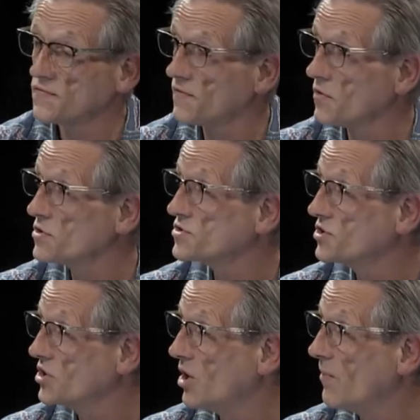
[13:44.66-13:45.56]
folks to
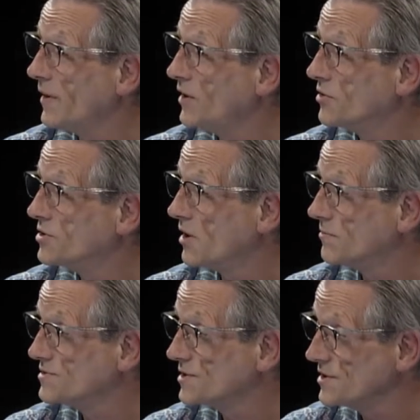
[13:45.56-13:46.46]
come and hear
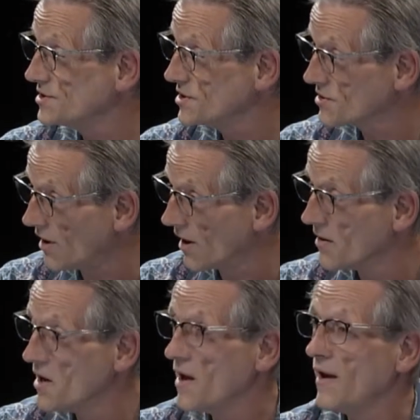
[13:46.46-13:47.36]
Thomas Linzey talk.
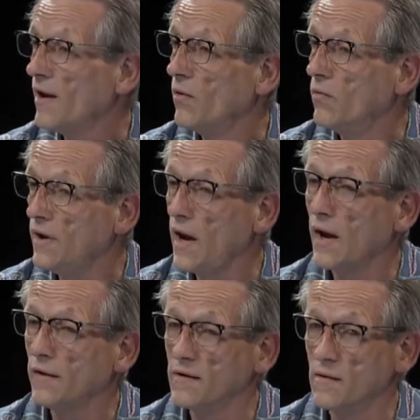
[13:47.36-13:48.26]
We
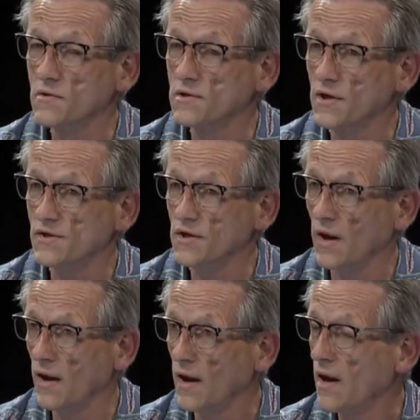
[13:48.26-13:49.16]
had Thomas
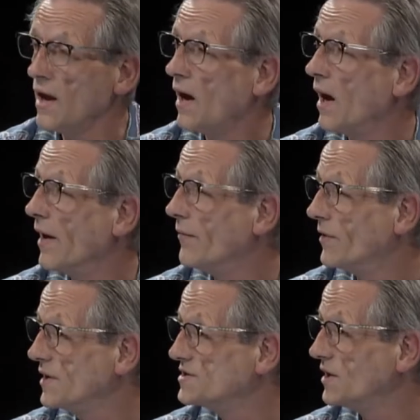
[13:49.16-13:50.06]
Linzey uh, and when
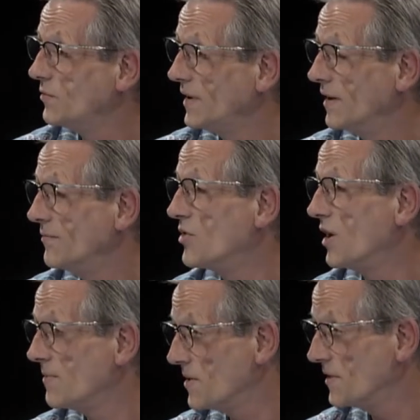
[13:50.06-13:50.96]
I say we, I'm talking
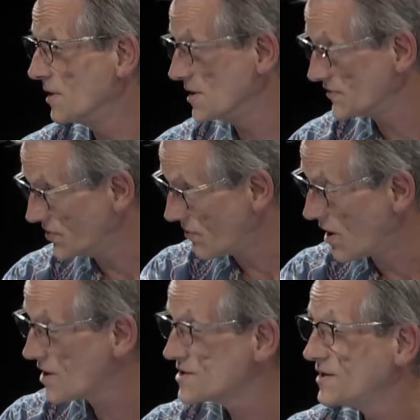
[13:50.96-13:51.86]
about the Alliance for
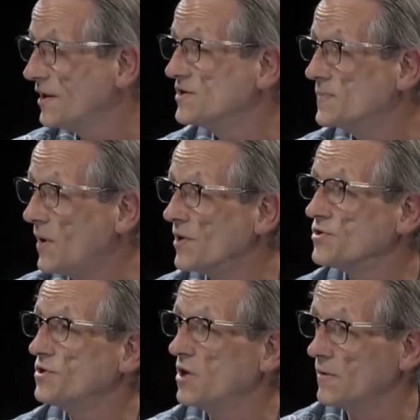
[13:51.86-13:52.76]
Democracy
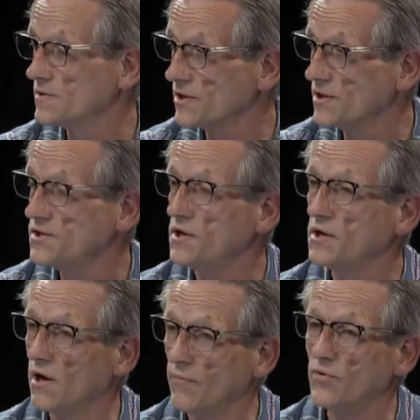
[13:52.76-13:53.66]
sponsored Thomas Linzey to
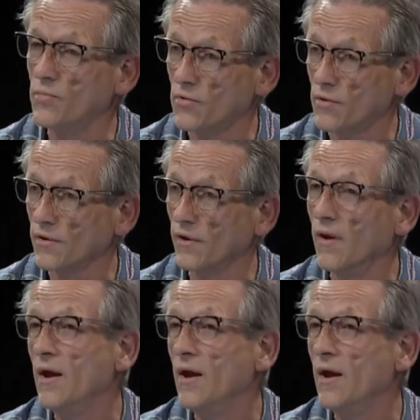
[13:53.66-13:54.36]
come to Portland